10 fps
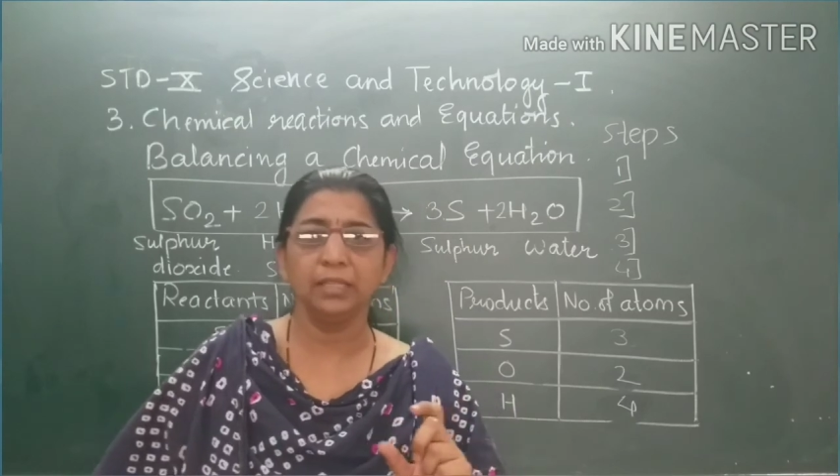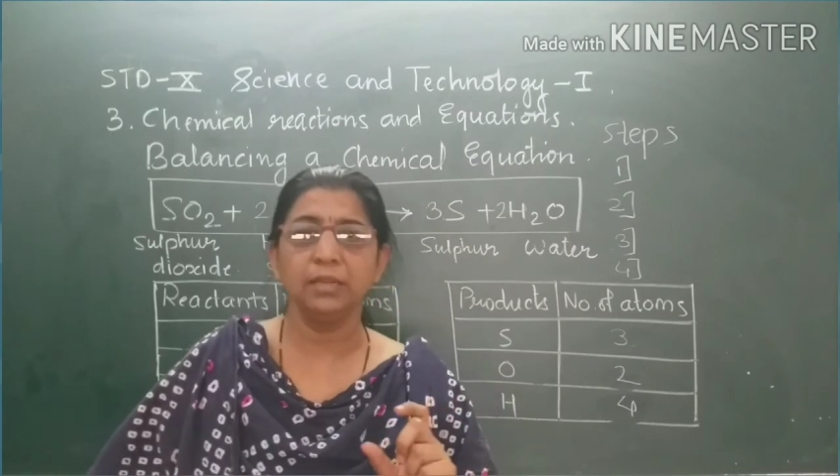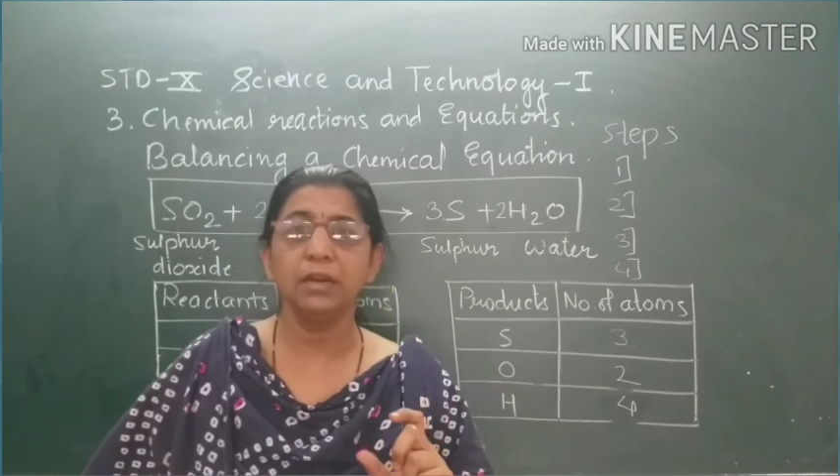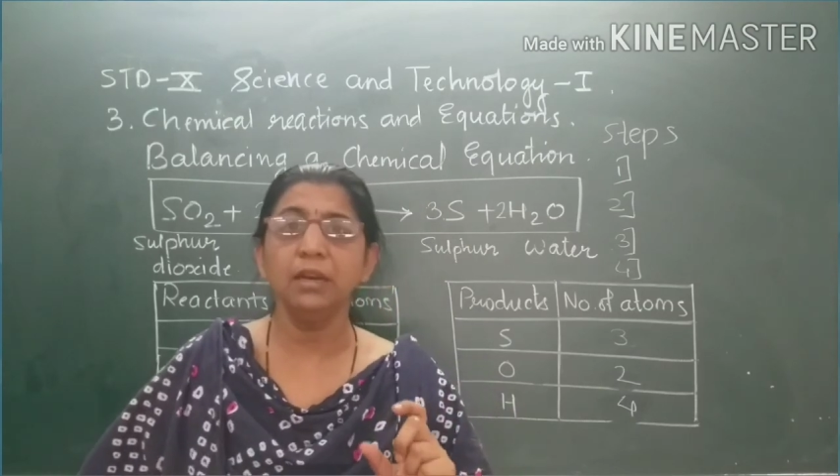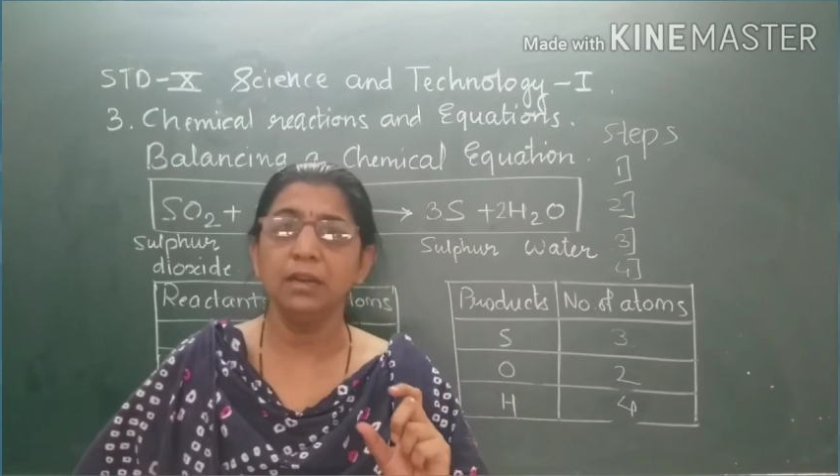
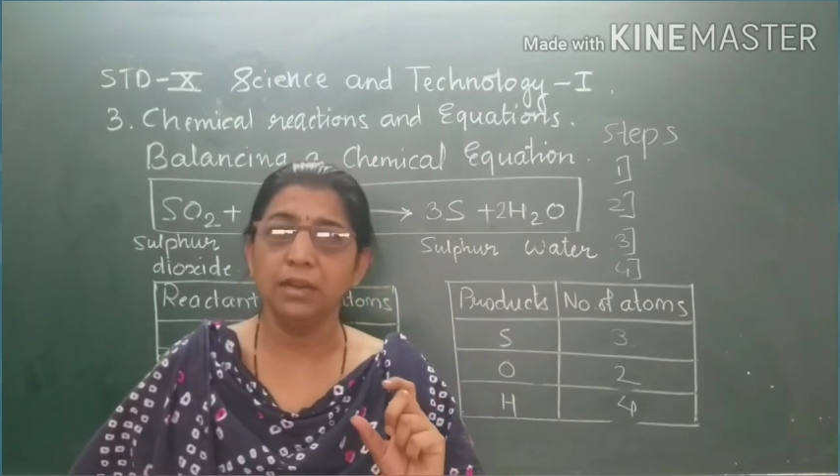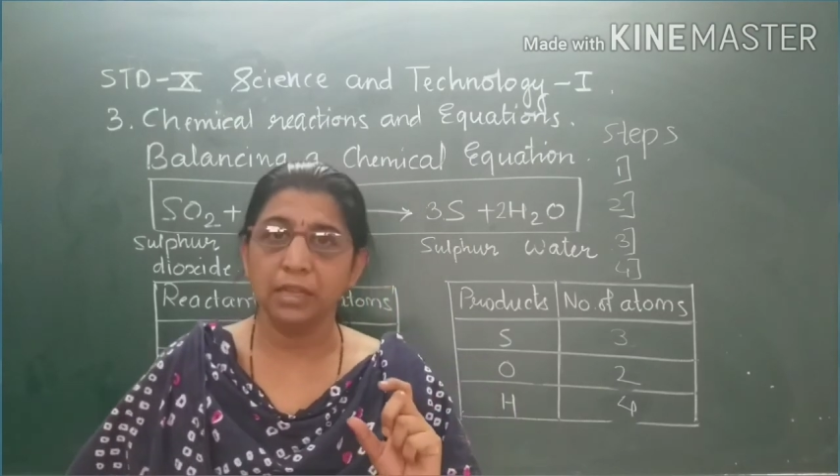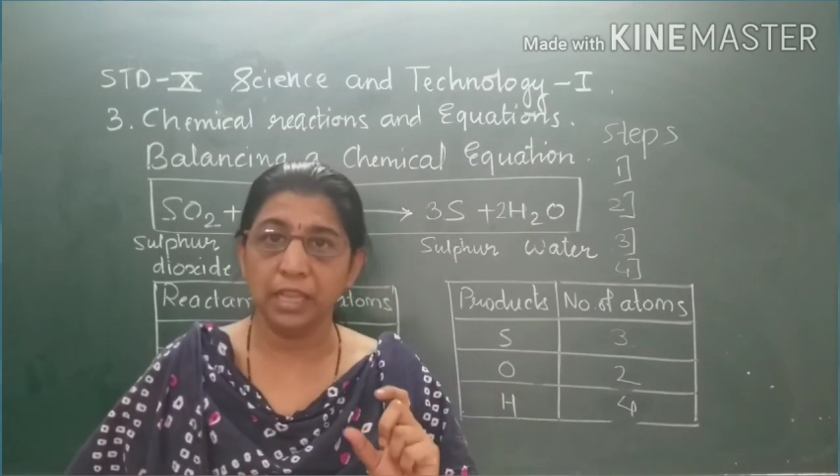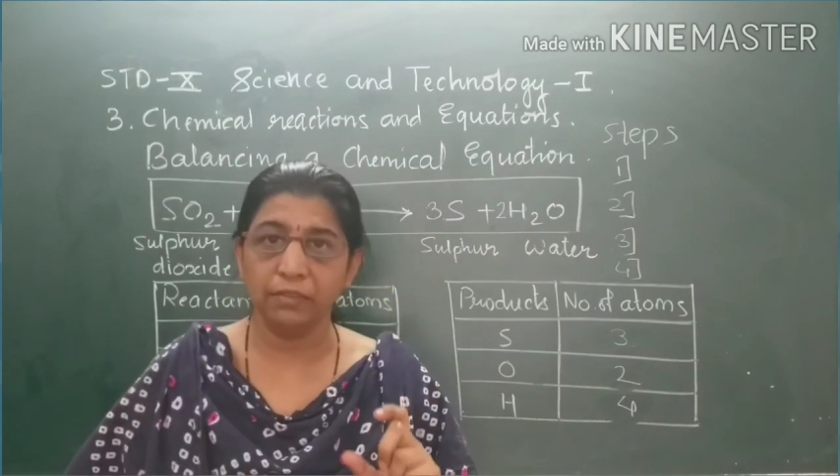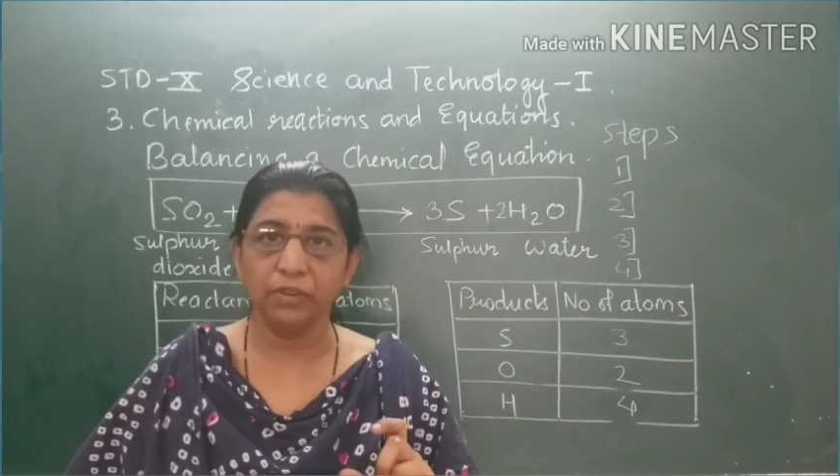the
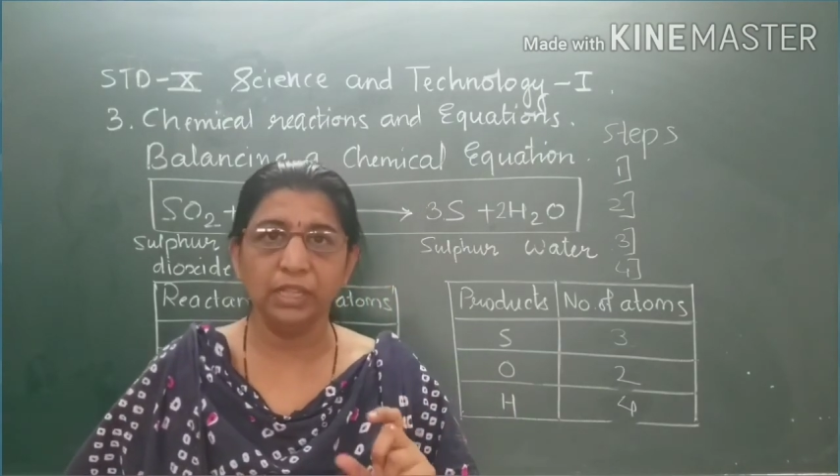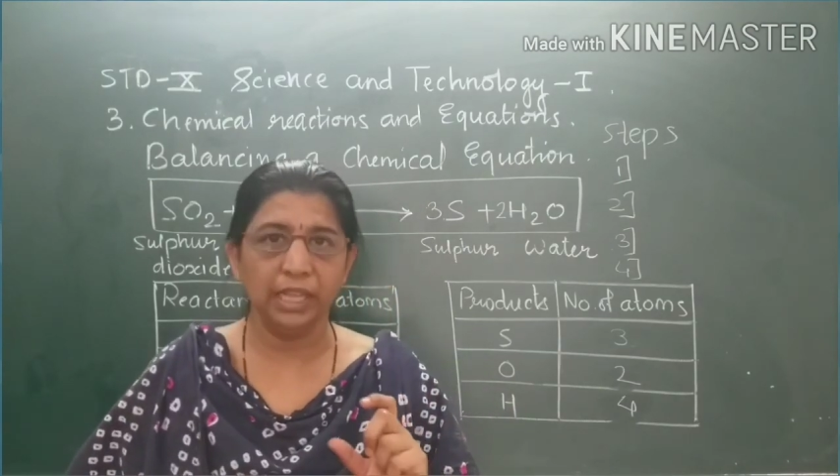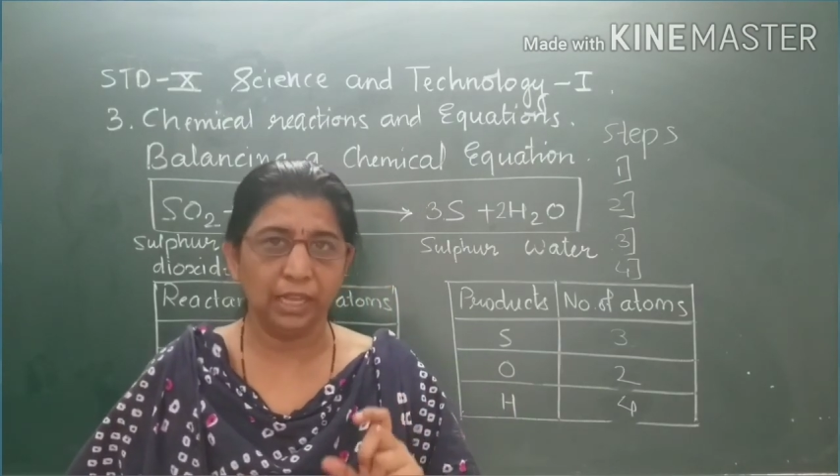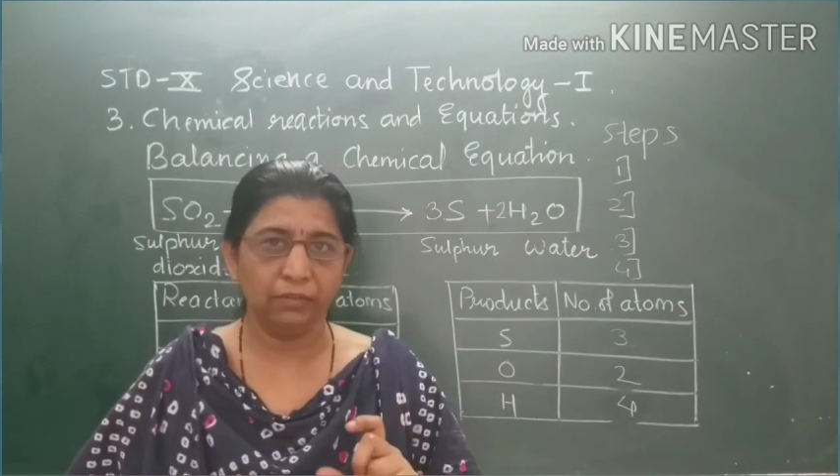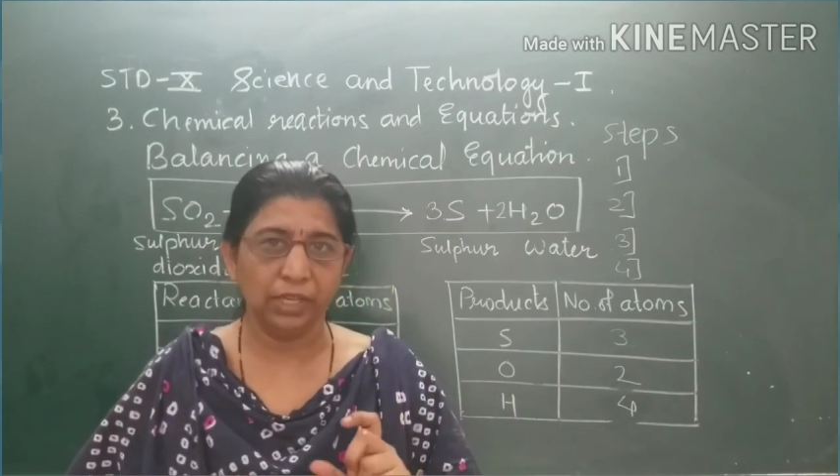
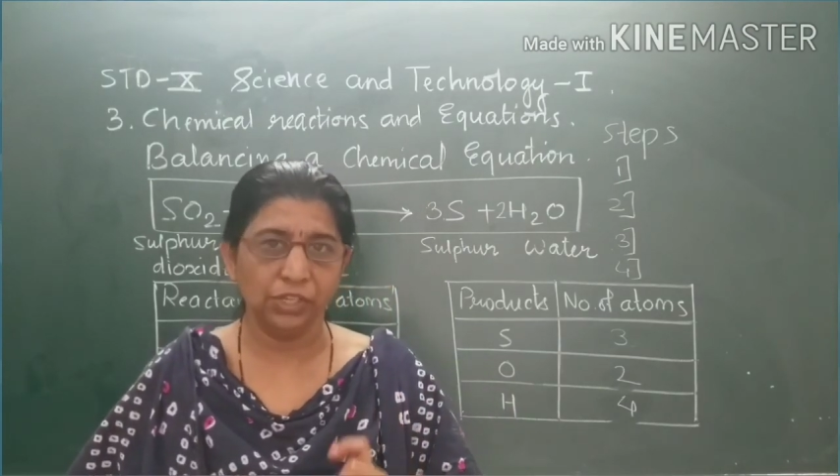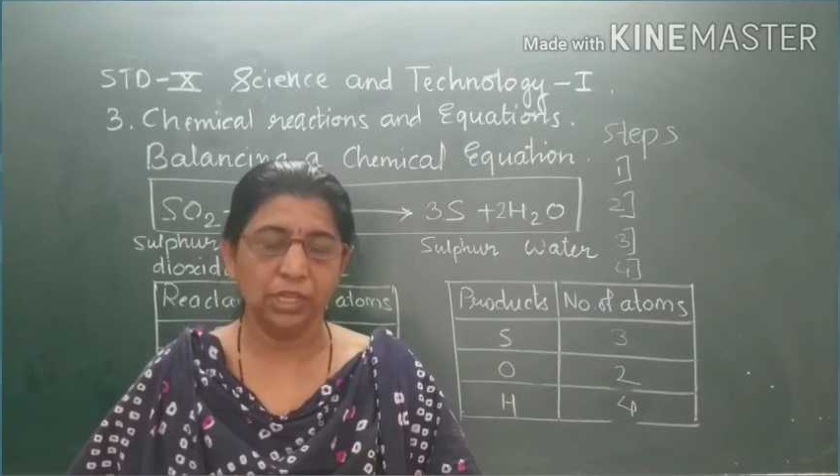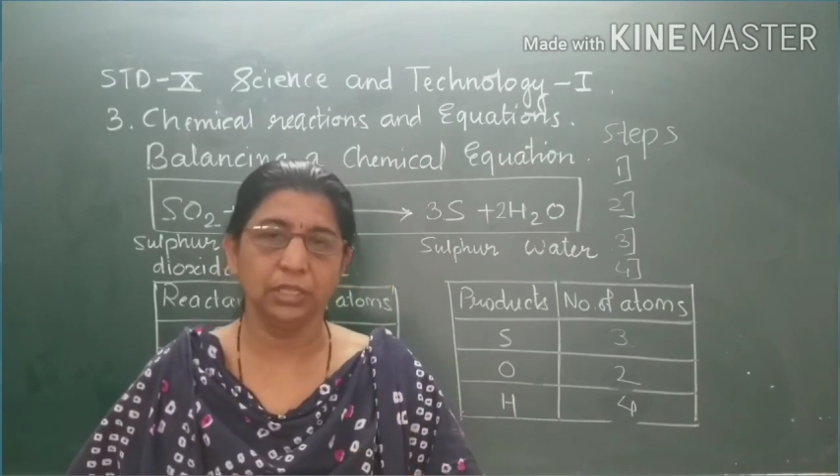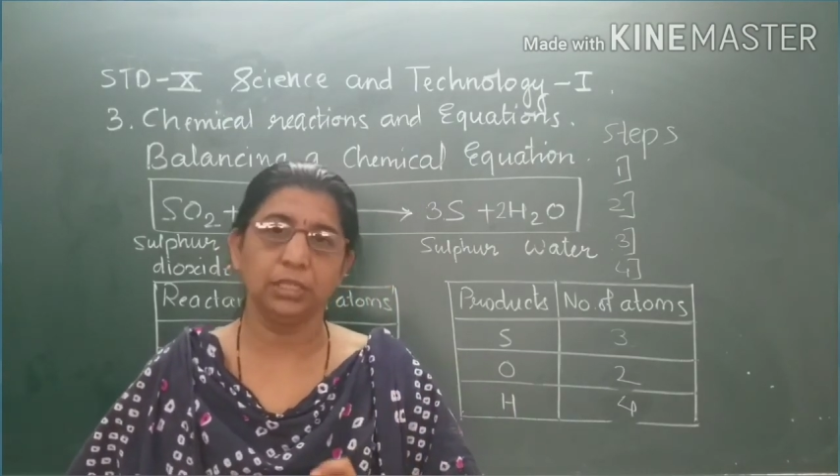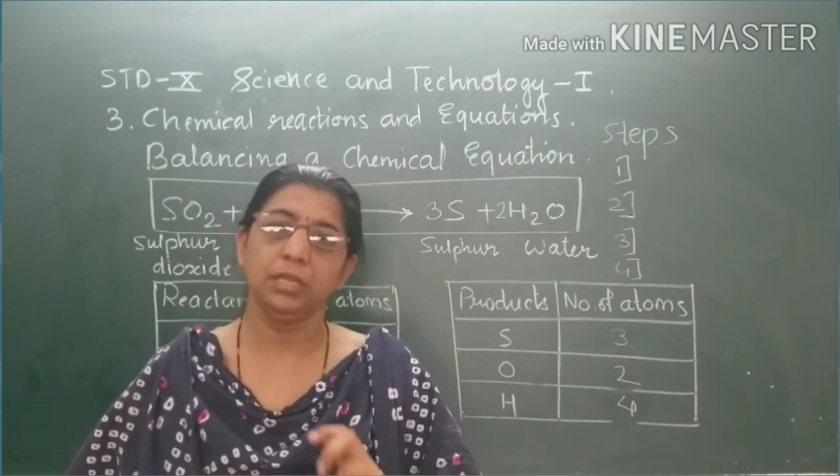given
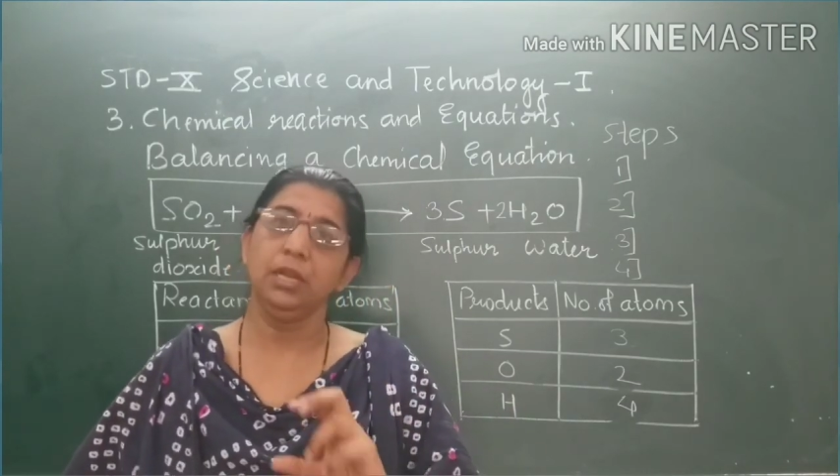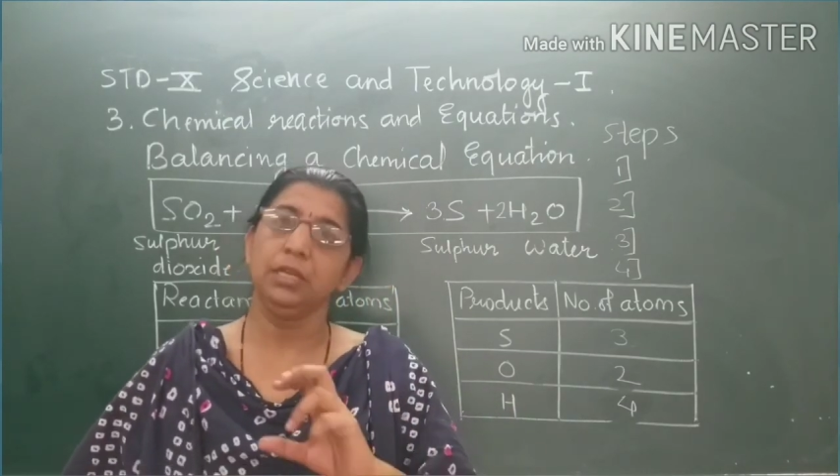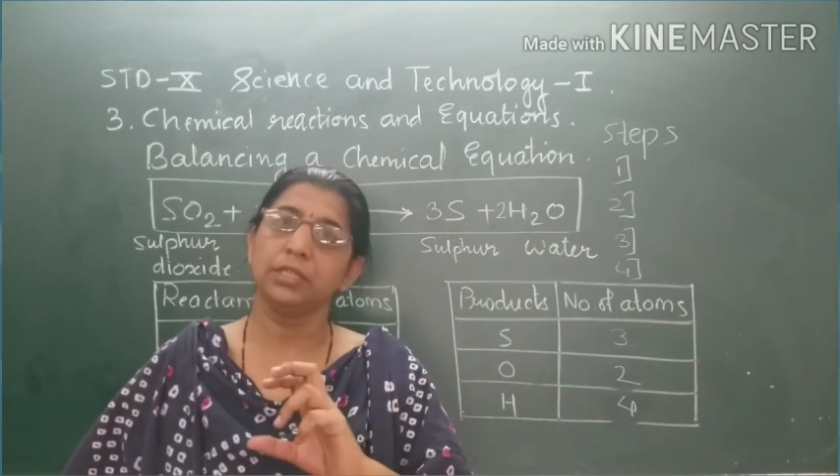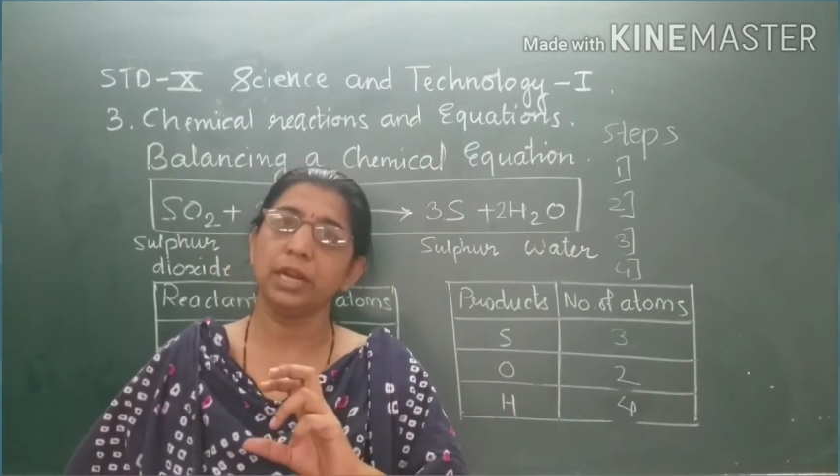equations.